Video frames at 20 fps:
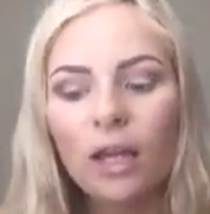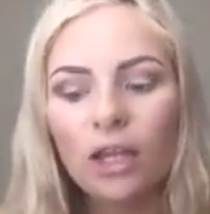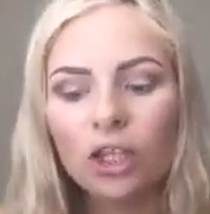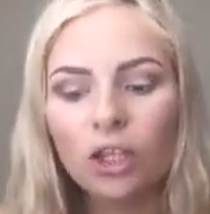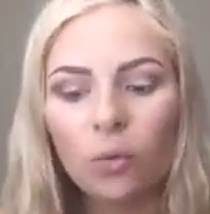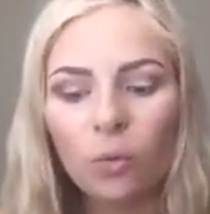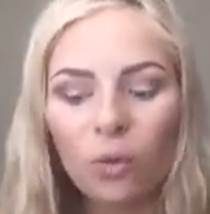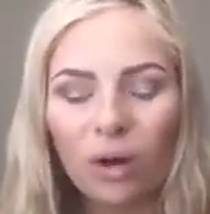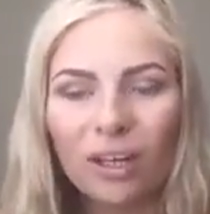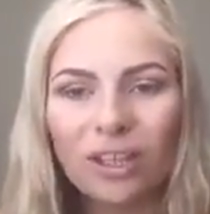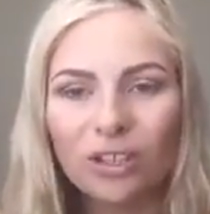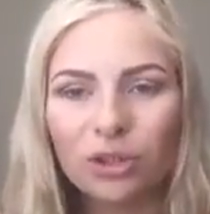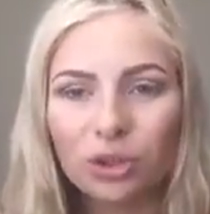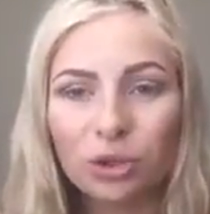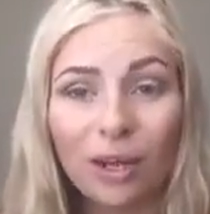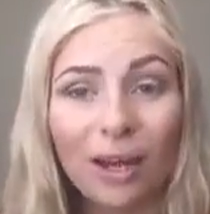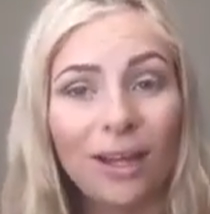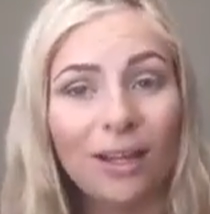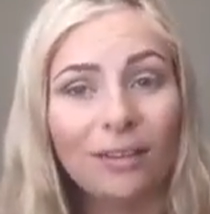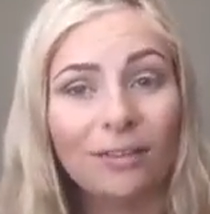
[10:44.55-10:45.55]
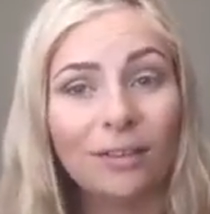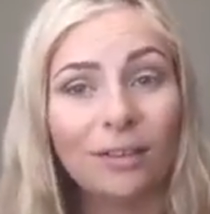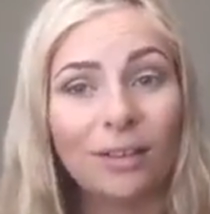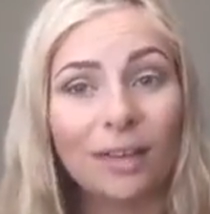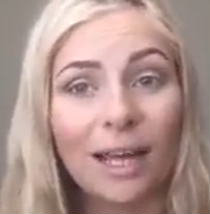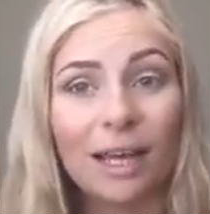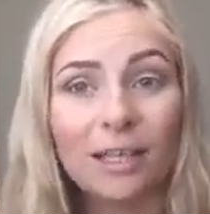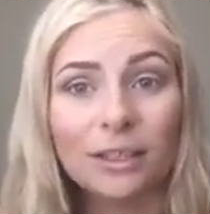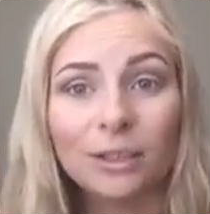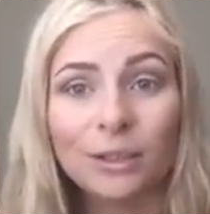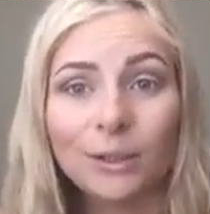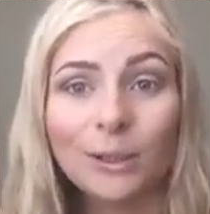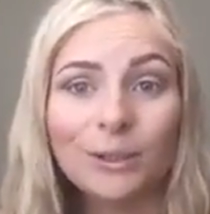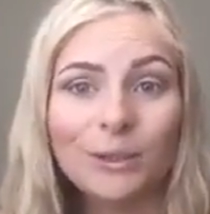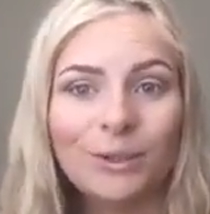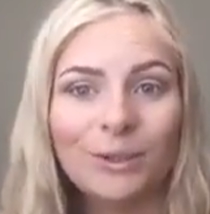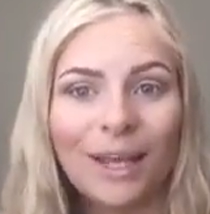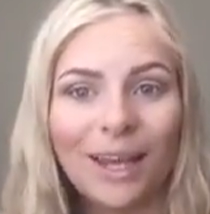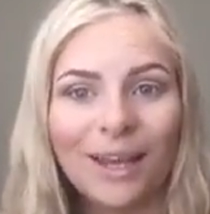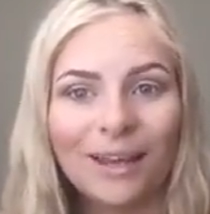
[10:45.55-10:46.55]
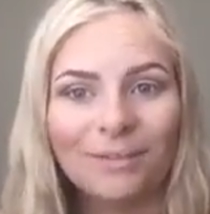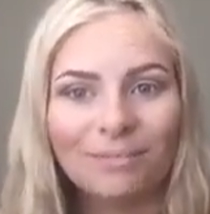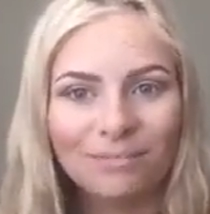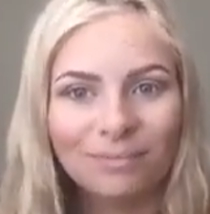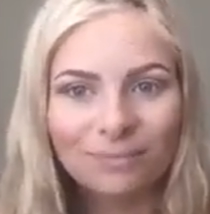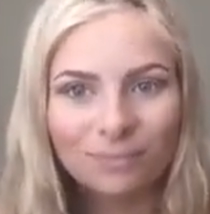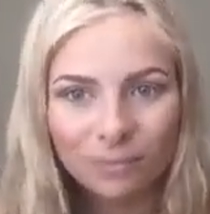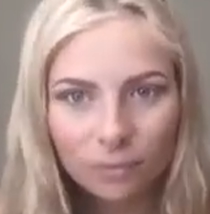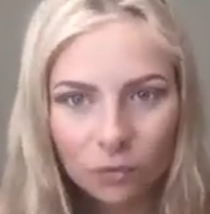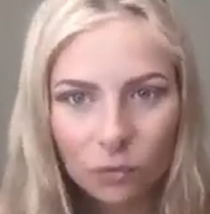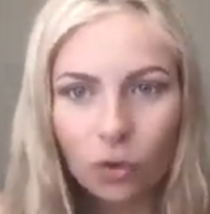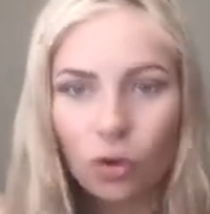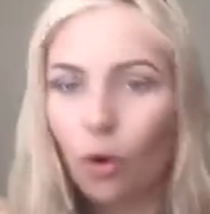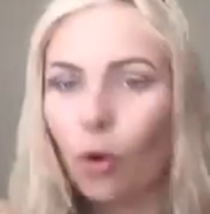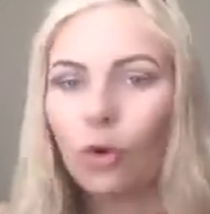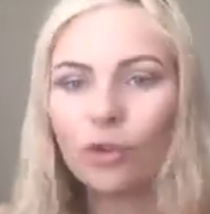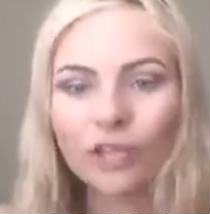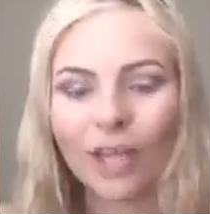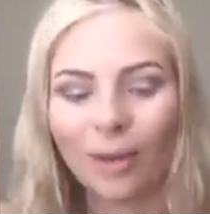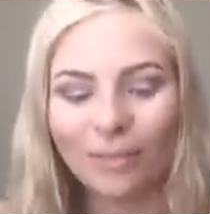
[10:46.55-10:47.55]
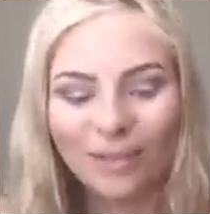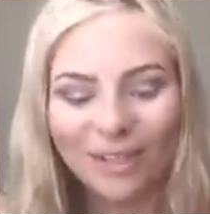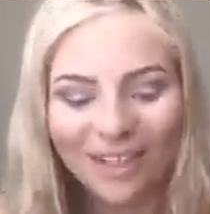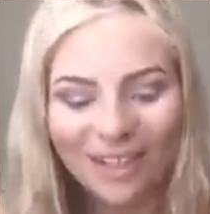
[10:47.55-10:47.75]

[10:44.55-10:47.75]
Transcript: You want to try and look as good as you can the whole time.